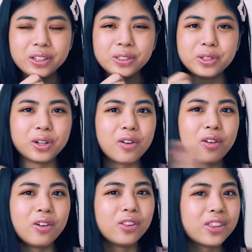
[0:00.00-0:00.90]
including
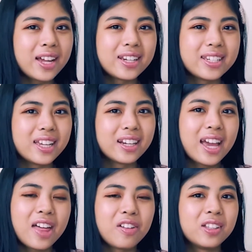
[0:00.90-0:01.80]
all that data
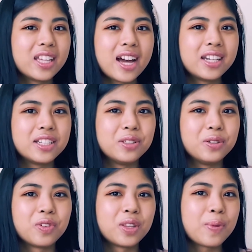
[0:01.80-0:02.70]
gathering they had to
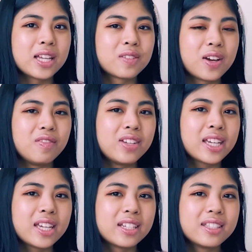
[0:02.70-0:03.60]
do for the past 5
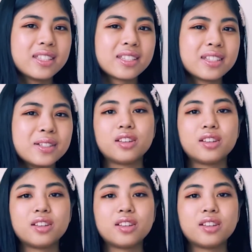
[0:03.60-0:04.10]
decades.